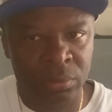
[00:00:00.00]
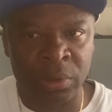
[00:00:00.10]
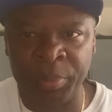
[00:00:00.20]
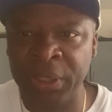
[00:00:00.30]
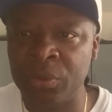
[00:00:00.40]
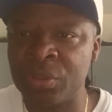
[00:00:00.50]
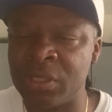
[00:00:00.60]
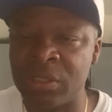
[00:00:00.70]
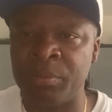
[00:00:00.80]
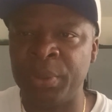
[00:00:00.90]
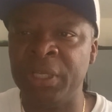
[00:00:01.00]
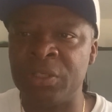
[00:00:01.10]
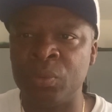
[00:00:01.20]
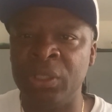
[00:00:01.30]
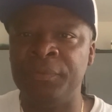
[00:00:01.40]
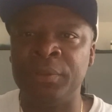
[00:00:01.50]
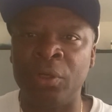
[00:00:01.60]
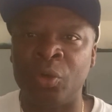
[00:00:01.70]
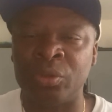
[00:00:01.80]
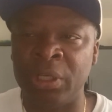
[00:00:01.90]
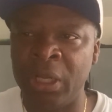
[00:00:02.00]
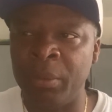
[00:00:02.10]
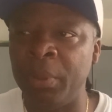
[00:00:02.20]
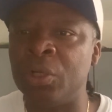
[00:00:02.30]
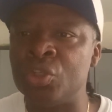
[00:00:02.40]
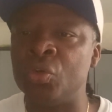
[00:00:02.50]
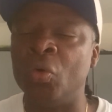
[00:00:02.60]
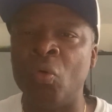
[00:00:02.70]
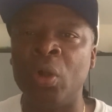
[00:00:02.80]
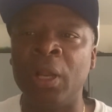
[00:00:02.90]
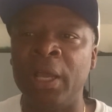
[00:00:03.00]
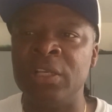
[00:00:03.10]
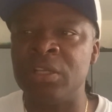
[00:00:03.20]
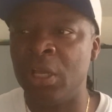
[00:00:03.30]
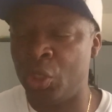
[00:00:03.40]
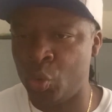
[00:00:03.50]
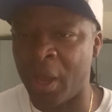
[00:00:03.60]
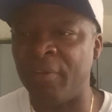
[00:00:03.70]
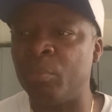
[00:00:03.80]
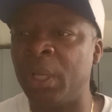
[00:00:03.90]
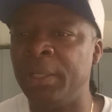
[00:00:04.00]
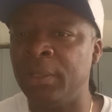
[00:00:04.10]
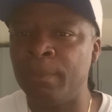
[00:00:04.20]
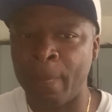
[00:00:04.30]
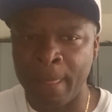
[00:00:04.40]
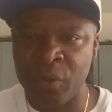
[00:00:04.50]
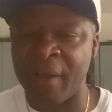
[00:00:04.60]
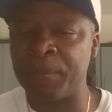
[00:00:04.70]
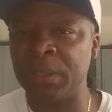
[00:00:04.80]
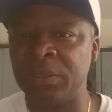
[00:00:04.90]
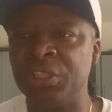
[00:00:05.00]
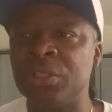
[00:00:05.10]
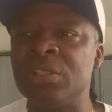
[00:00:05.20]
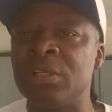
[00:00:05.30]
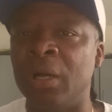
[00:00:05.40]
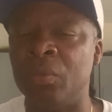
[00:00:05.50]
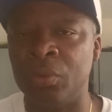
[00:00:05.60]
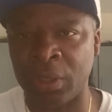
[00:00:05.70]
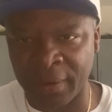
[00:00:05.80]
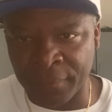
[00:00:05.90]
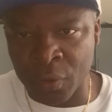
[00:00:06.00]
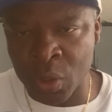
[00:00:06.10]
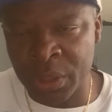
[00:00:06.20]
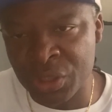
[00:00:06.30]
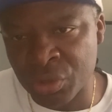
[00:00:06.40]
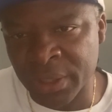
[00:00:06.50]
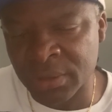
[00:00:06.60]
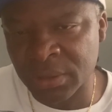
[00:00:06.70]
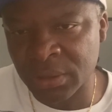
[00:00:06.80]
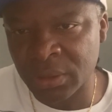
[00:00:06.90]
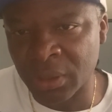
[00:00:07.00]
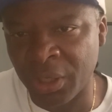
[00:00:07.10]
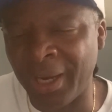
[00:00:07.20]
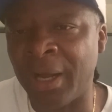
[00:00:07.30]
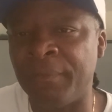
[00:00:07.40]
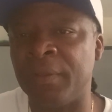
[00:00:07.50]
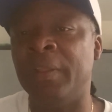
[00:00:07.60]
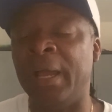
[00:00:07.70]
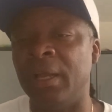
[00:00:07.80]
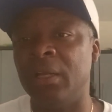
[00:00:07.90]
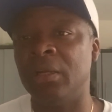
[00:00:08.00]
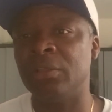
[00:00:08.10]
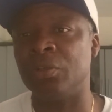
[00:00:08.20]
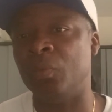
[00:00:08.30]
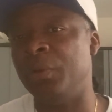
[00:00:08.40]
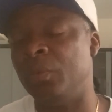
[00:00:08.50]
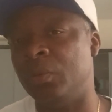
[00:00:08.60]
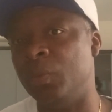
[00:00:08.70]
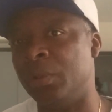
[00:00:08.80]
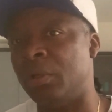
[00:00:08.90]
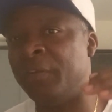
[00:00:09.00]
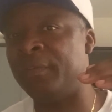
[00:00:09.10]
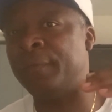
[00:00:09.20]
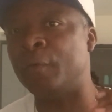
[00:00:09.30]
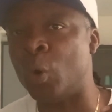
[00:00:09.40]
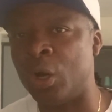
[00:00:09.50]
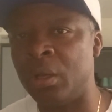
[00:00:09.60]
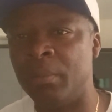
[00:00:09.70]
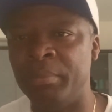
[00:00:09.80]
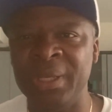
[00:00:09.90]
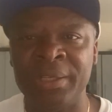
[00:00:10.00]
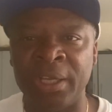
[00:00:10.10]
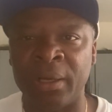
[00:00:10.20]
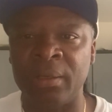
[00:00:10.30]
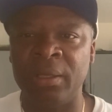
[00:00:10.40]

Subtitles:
the penal system, police will leave you alone because you're organized, you have money, you have politicians that will look out for your interest. And then after that, so we're on level 4, media,